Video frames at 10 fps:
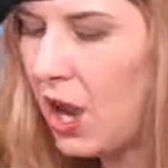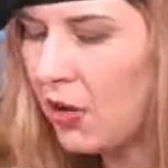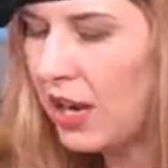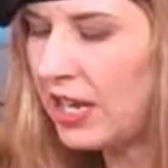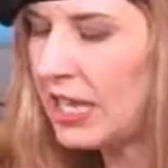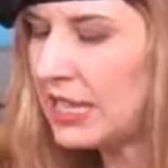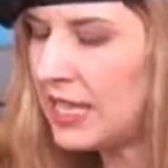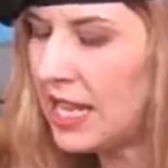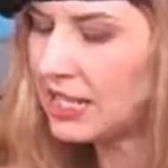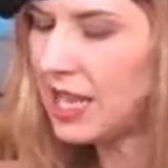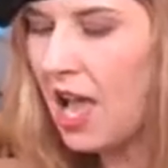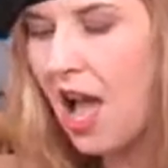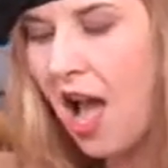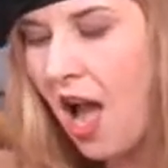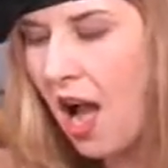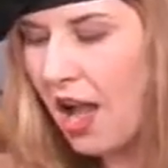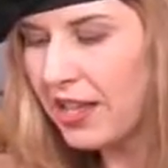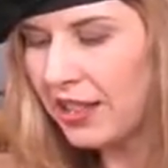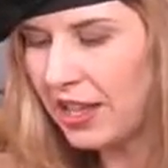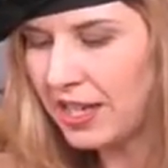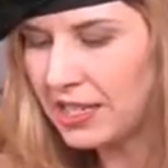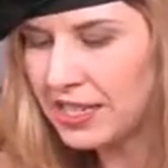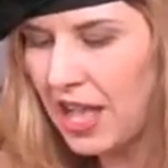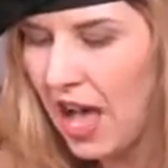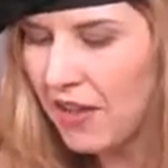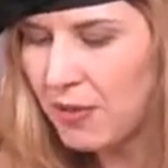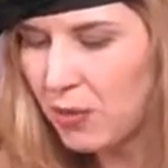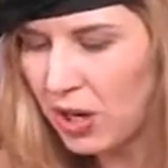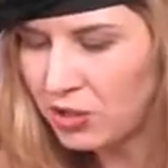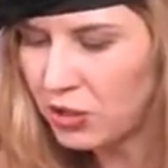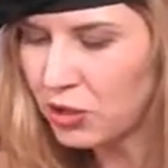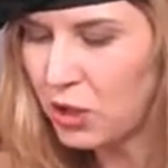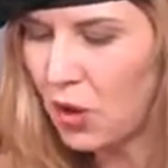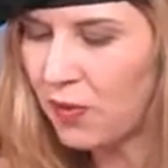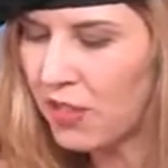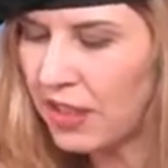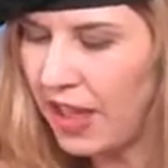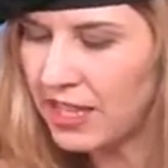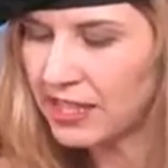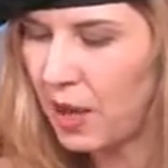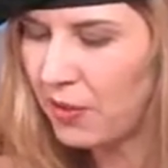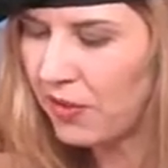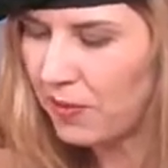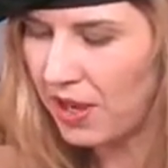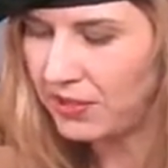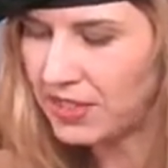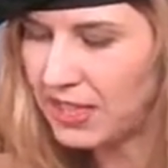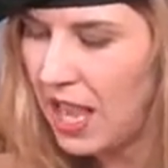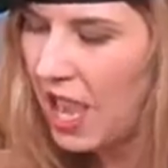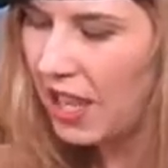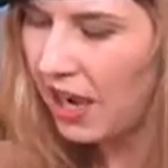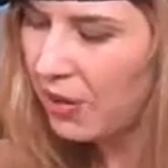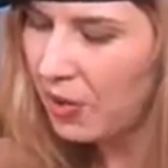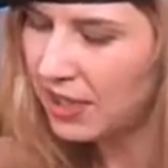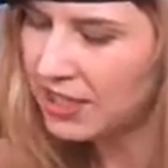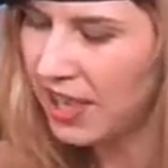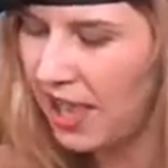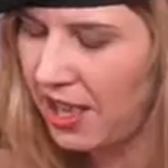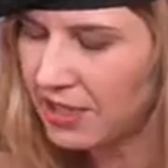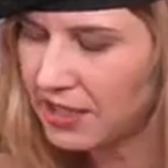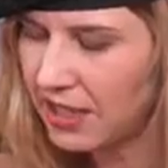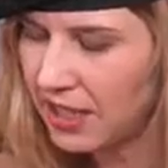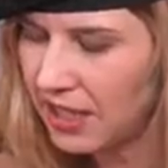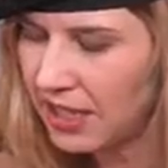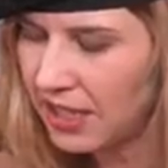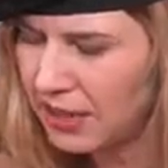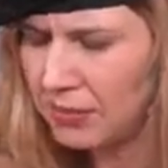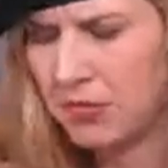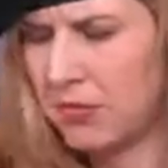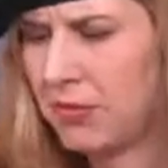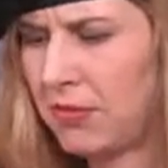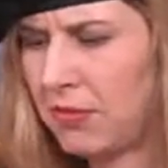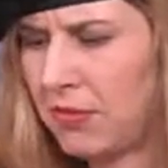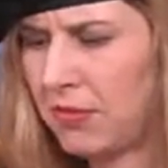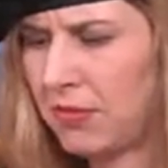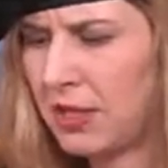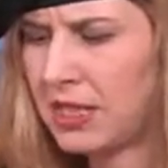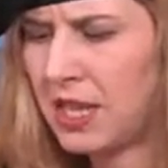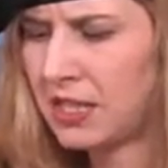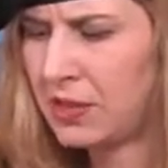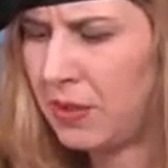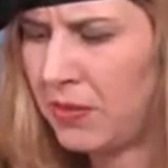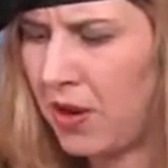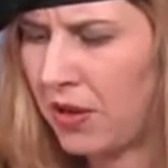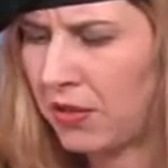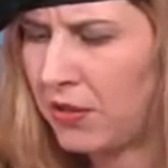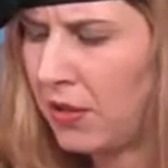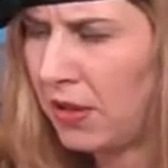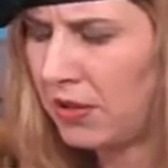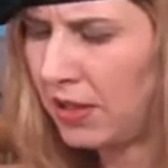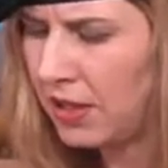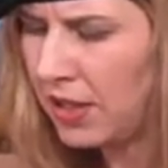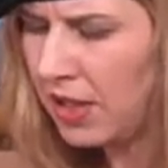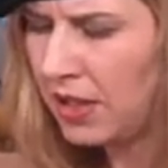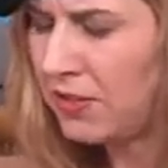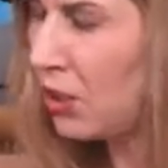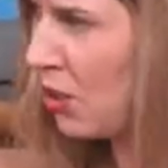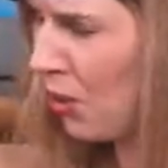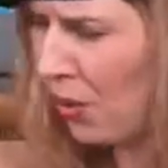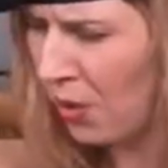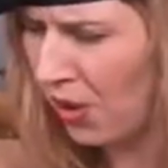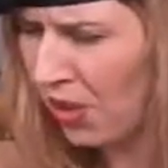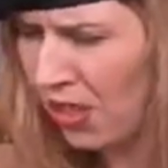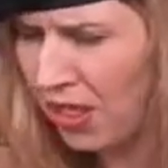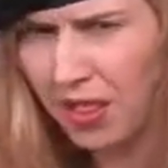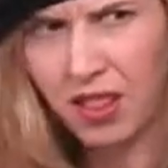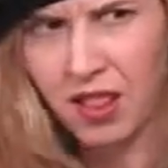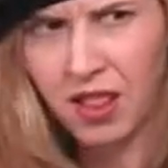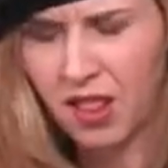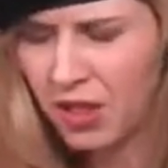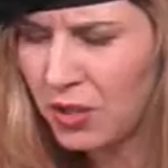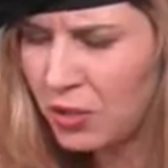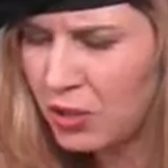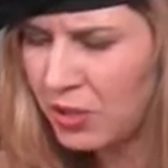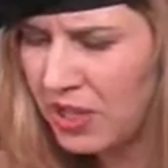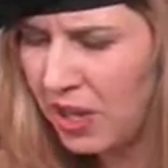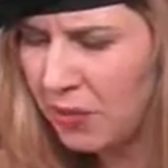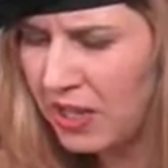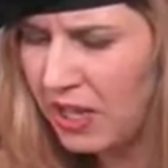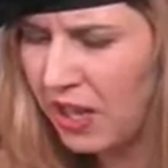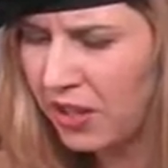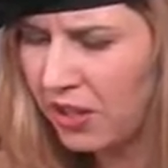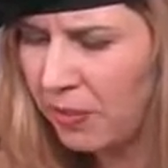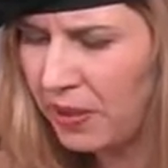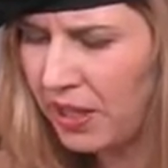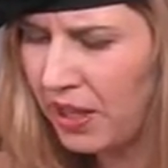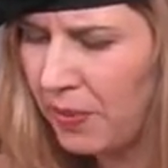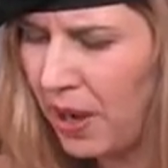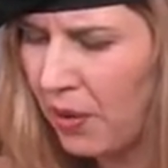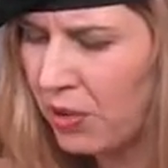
All right, it says I'm not going anywhere. Hi, ladies. I have been watching your show for the last couple of months, and I wanted to ask. This has to be wrong. Nicole, could you tell me a little bit about